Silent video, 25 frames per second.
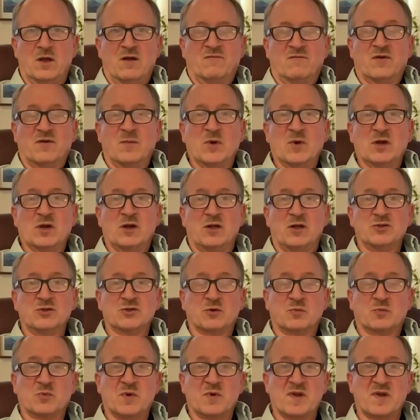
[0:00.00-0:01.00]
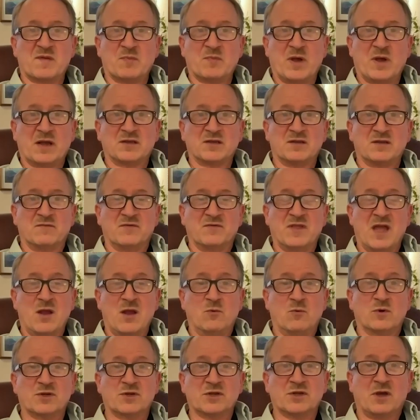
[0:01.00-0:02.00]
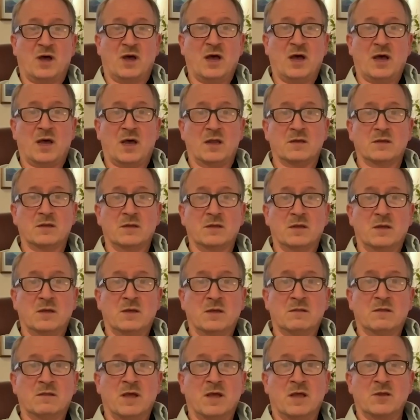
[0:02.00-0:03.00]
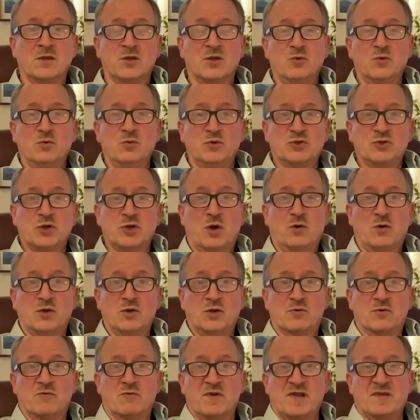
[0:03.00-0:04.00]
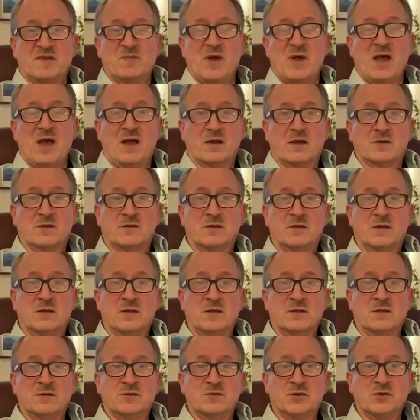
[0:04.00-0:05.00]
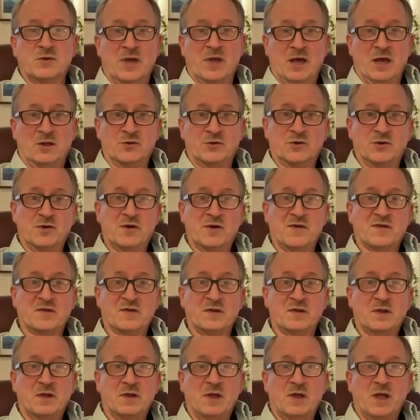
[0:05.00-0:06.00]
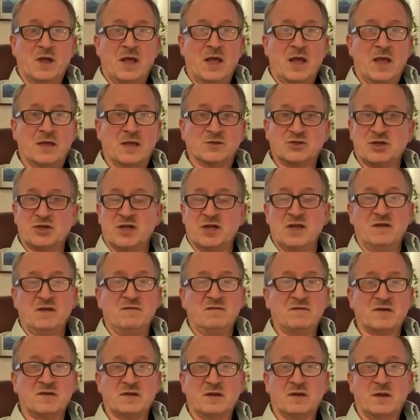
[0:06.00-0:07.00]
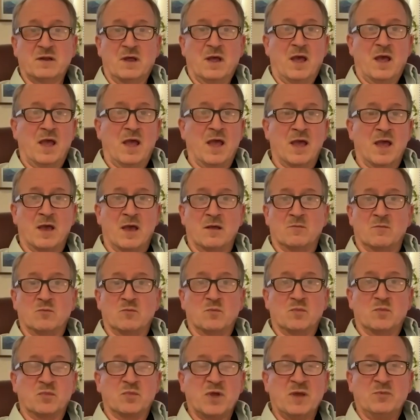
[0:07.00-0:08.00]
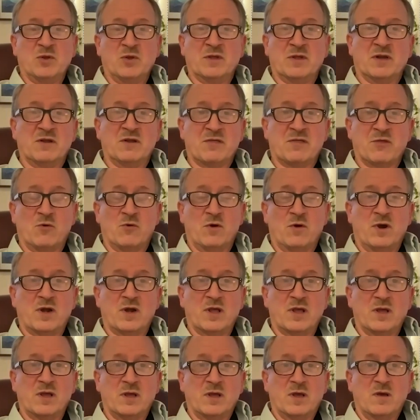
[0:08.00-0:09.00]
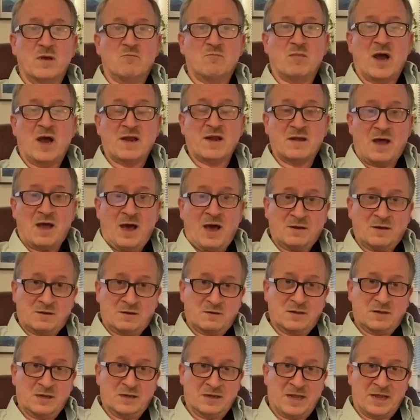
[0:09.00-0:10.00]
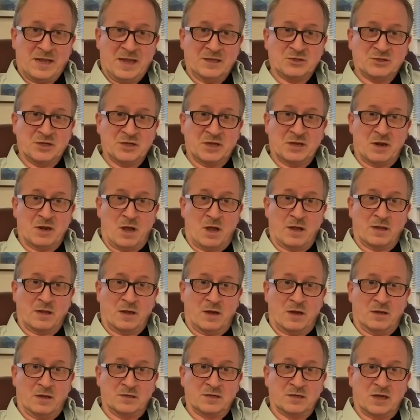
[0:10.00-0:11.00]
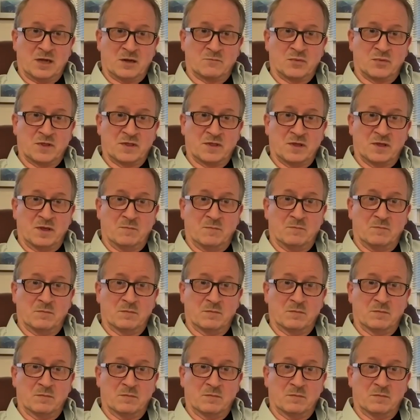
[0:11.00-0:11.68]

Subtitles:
From a cultural perspective, they were taught that you show your respect to elders and chiefs and people in authority by not engaging in eye contact with them.